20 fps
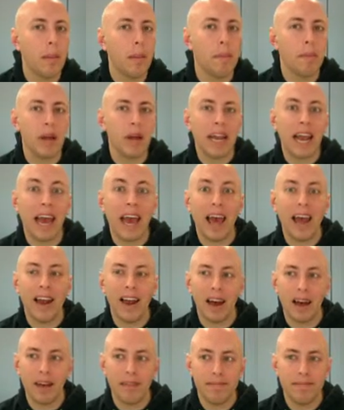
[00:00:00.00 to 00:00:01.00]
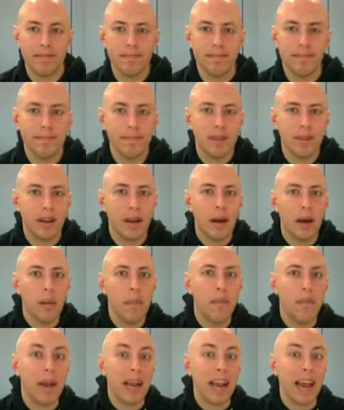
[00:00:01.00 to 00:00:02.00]
banana,
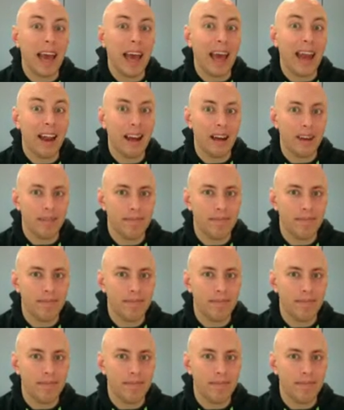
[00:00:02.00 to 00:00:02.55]
banana.